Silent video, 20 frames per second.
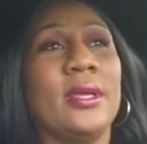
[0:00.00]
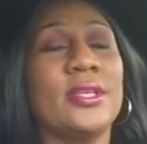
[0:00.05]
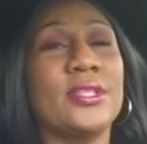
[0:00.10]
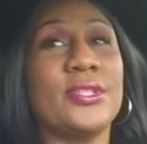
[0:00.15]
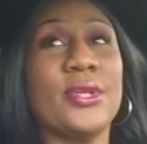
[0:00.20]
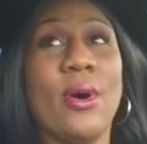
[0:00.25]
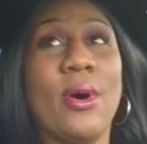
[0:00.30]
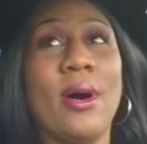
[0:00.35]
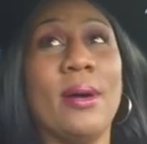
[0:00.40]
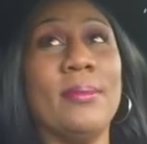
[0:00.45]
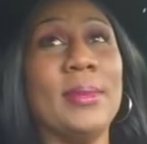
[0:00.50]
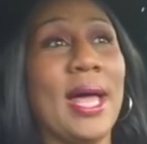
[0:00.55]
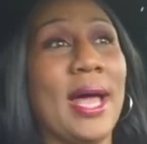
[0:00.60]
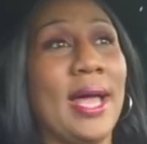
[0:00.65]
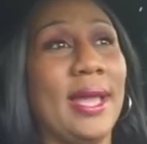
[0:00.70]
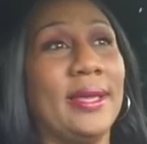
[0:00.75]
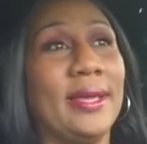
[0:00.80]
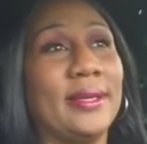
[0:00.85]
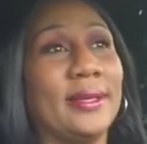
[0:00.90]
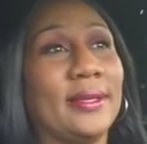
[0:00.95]
So I'm
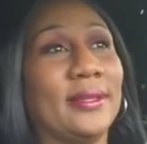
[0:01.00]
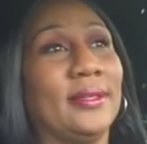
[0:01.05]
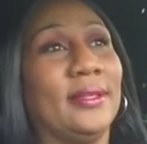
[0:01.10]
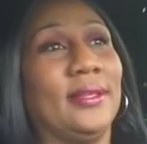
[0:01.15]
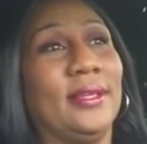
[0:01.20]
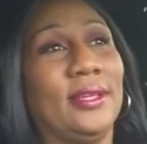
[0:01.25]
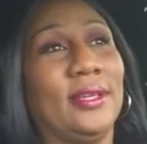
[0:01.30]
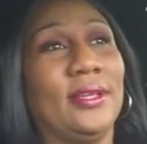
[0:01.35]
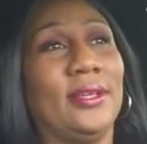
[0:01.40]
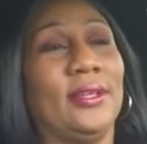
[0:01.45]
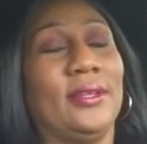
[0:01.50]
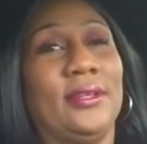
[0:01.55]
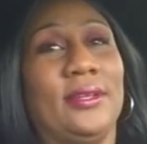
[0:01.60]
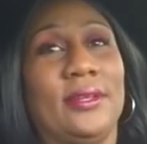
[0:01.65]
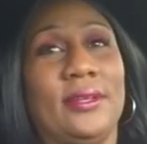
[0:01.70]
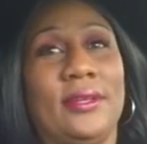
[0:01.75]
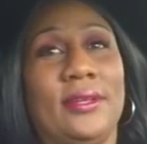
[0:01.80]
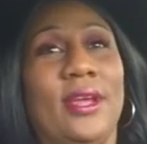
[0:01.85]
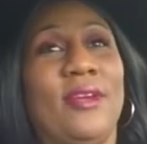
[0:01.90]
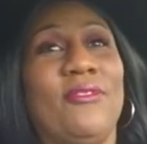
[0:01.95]
like,
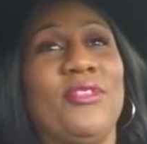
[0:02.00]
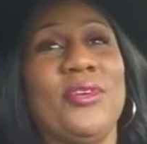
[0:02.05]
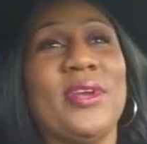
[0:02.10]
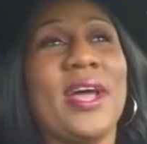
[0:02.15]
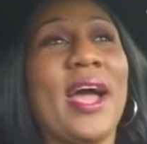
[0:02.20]
if you're